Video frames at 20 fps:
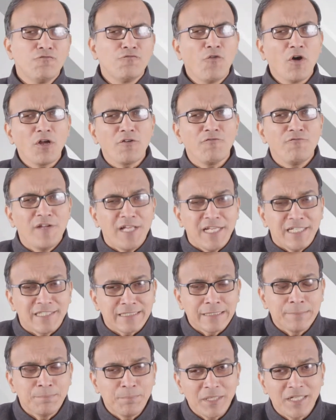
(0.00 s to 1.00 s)
for very
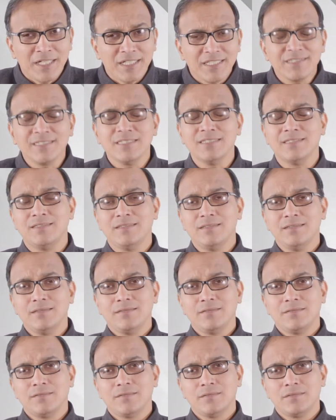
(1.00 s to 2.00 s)
simple reason,
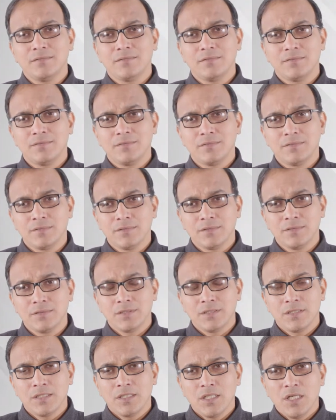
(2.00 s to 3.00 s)

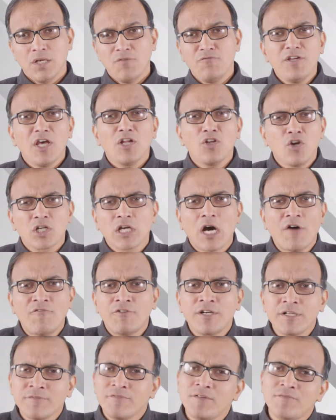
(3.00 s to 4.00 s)
we are not
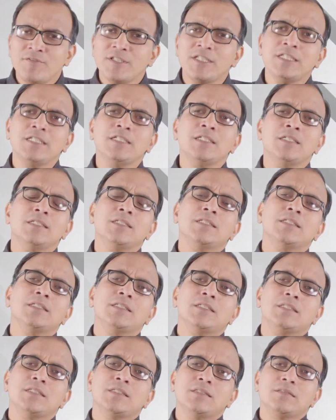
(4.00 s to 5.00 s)
comfortable with the
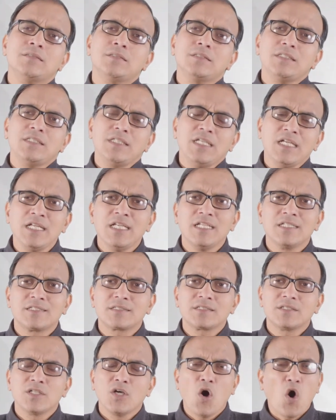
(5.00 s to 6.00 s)
English
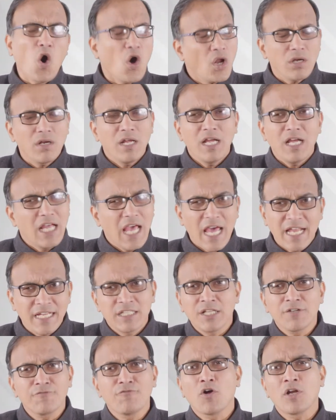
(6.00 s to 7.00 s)
or any
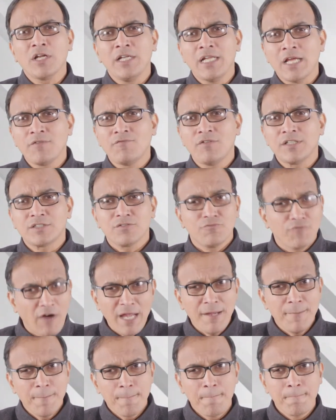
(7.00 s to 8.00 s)
other foreign language.
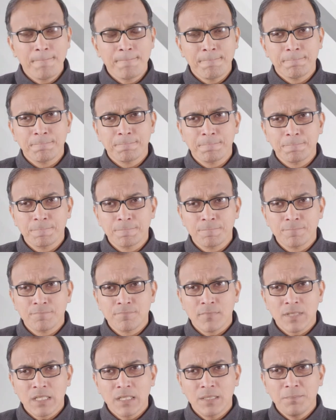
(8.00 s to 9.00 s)
Why?
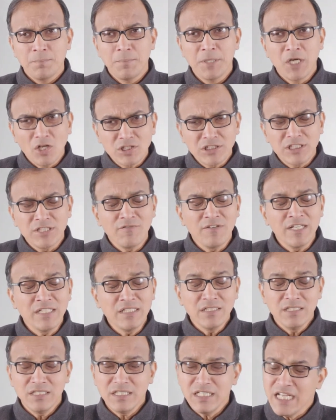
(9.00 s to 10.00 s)
Because in our,
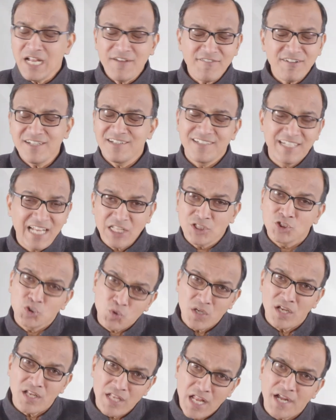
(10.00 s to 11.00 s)
in our
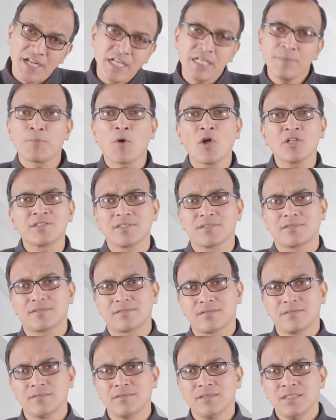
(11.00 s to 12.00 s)
natural learning
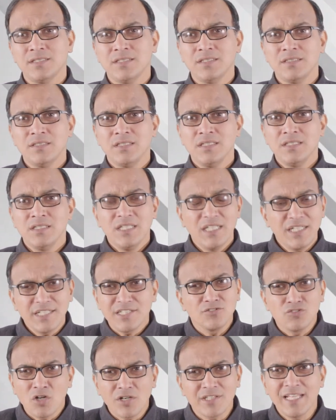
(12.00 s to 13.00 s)
process, it
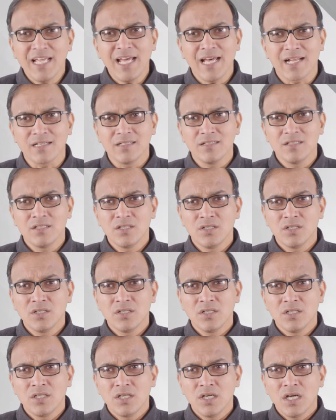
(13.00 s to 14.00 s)
is not there.
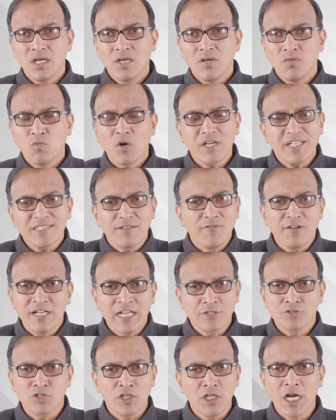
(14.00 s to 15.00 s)
What is our
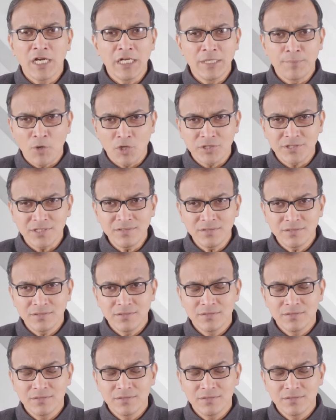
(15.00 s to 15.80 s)
natural learning process?